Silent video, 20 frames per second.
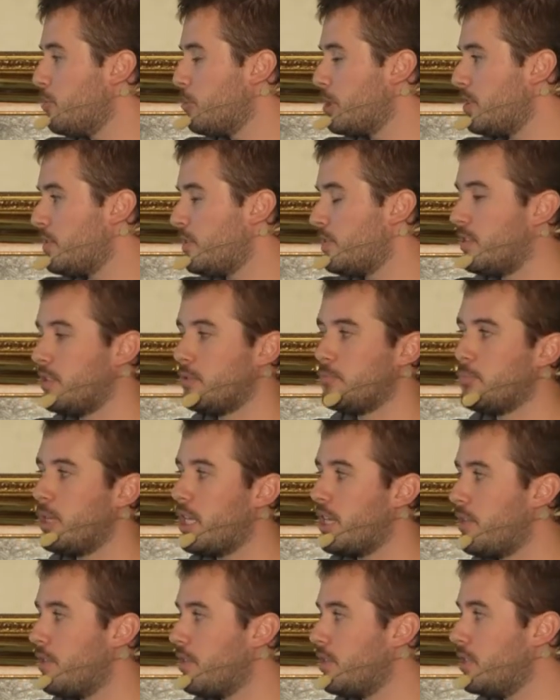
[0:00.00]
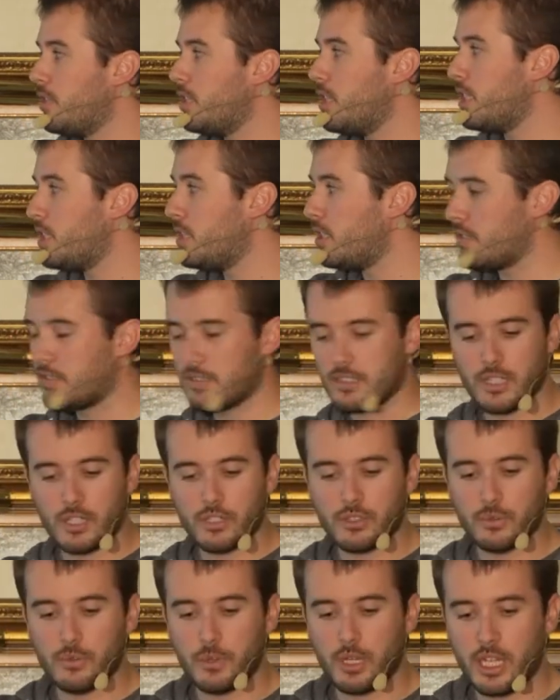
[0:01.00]
but it's in Python and it's
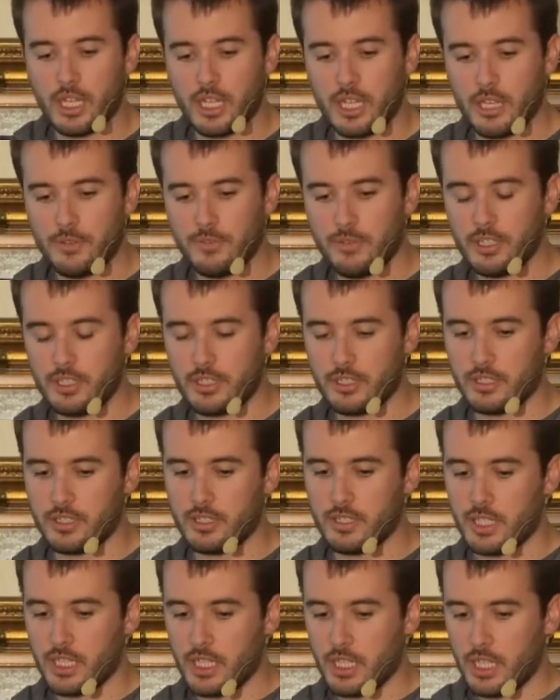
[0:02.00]
not really efficient.